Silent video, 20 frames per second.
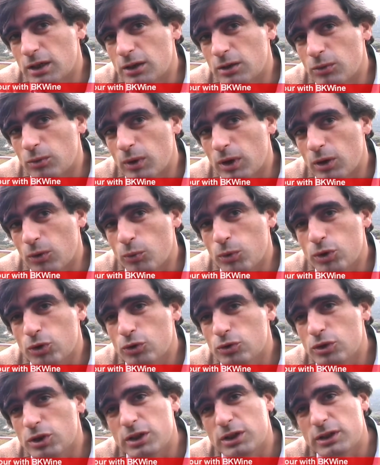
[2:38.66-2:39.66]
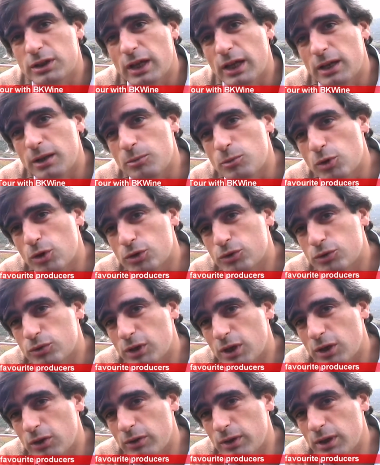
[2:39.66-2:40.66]
We don't need any more to
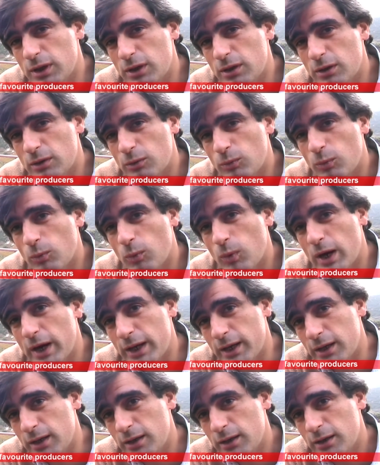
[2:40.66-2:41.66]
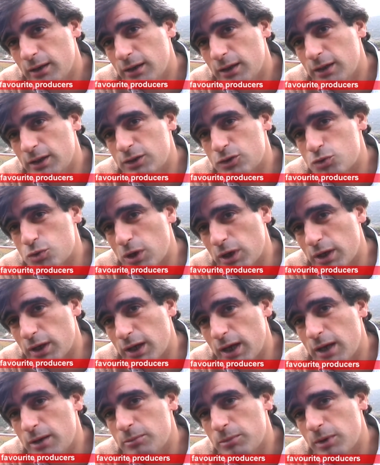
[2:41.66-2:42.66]
carry wine in truck
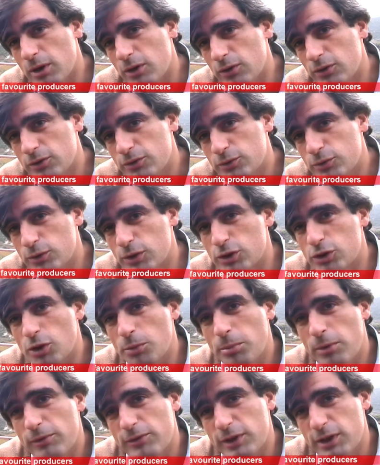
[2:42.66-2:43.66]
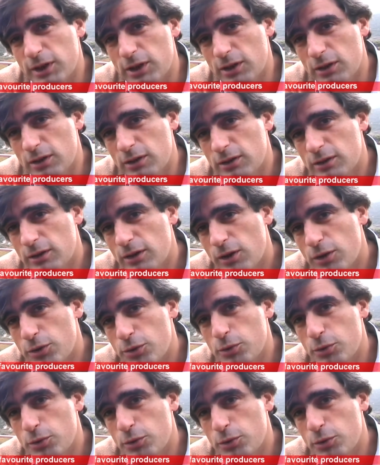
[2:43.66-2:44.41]
and barrels to the top of the hill, mm-hmm.